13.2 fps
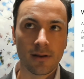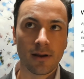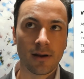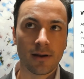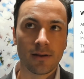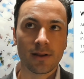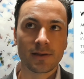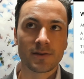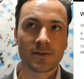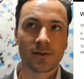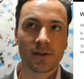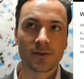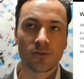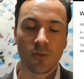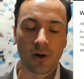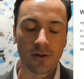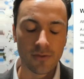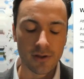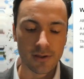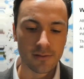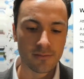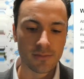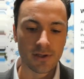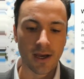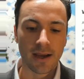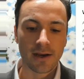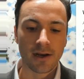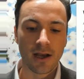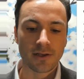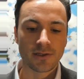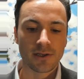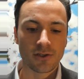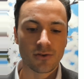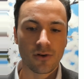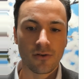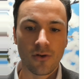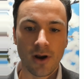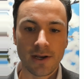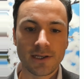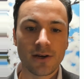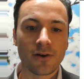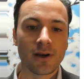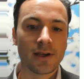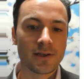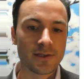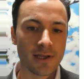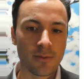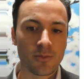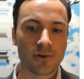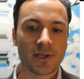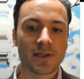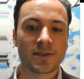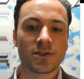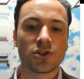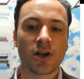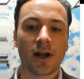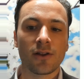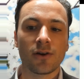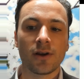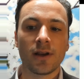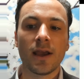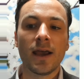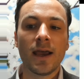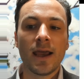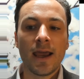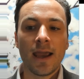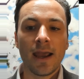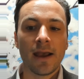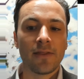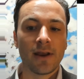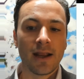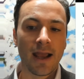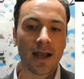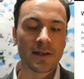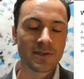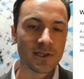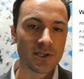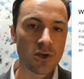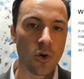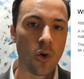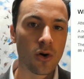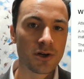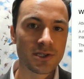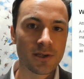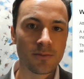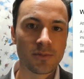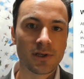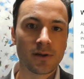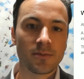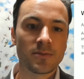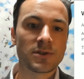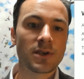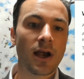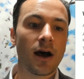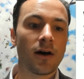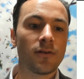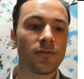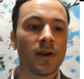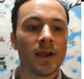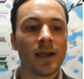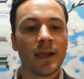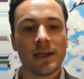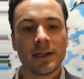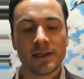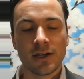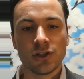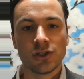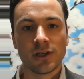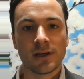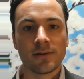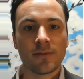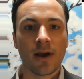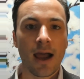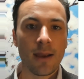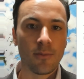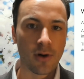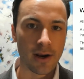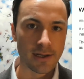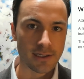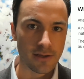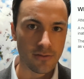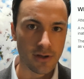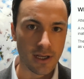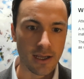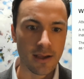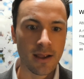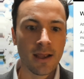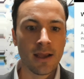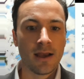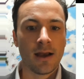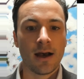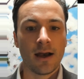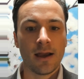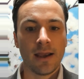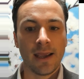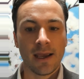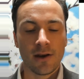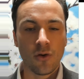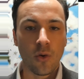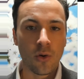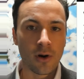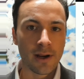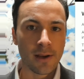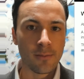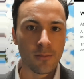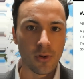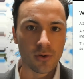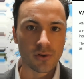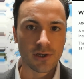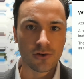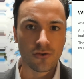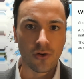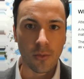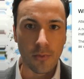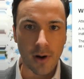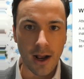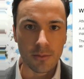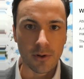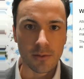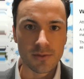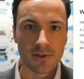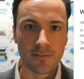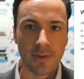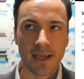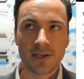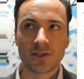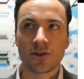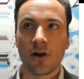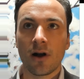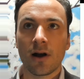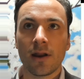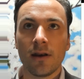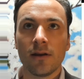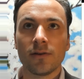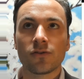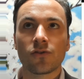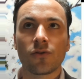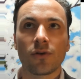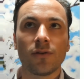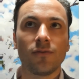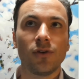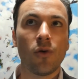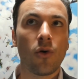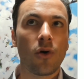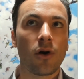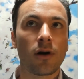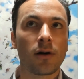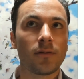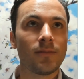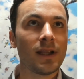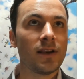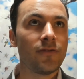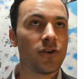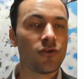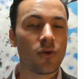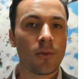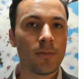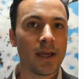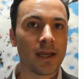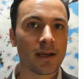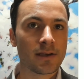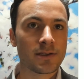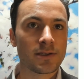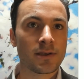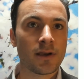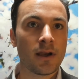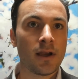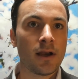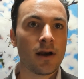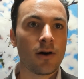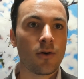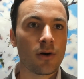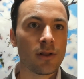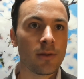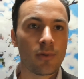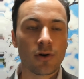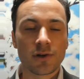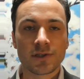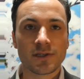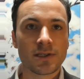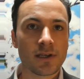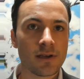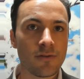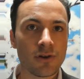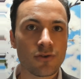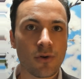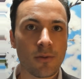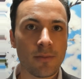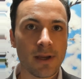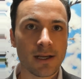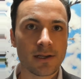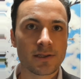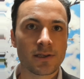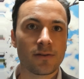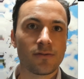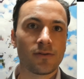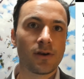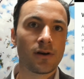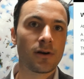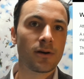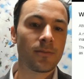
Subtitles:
that's one of the diagnostic sort of criteria, is that it presents in childhood, and that it has these core symptoms of inattention, hyperactivity, and or impulse control problems based on sort of your individual mix, or the person's individual mix of their